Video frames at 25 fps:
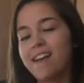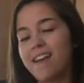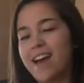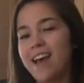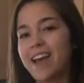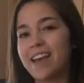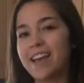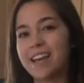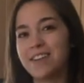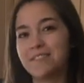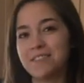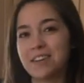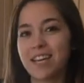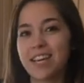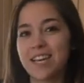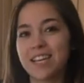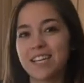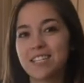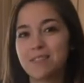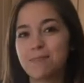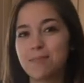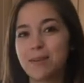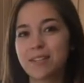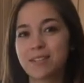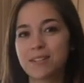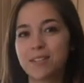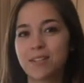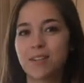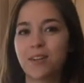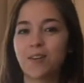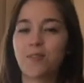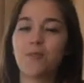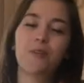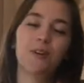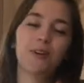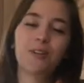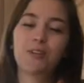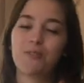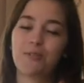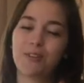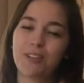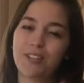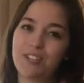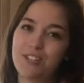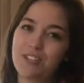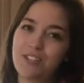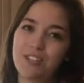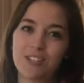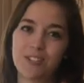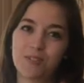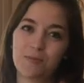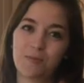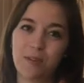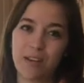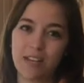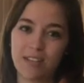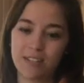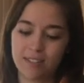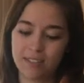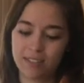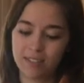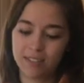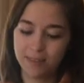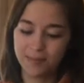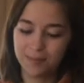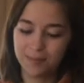I have a hand mixer, or you can just whisk.